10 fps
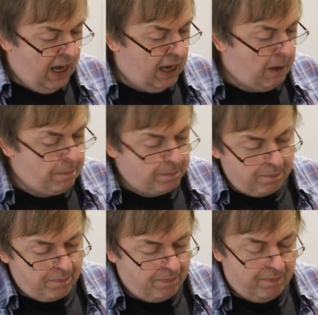
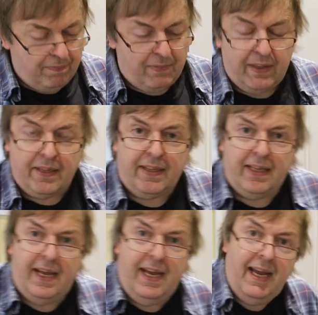
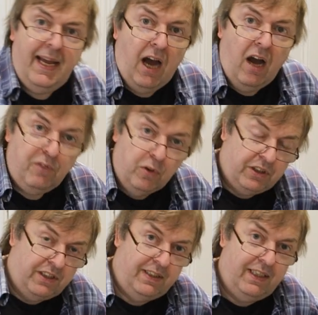I've
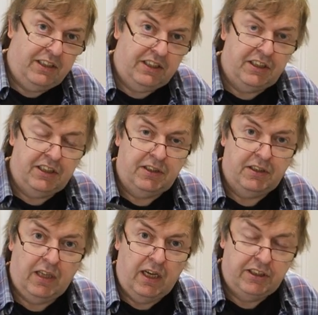looked at this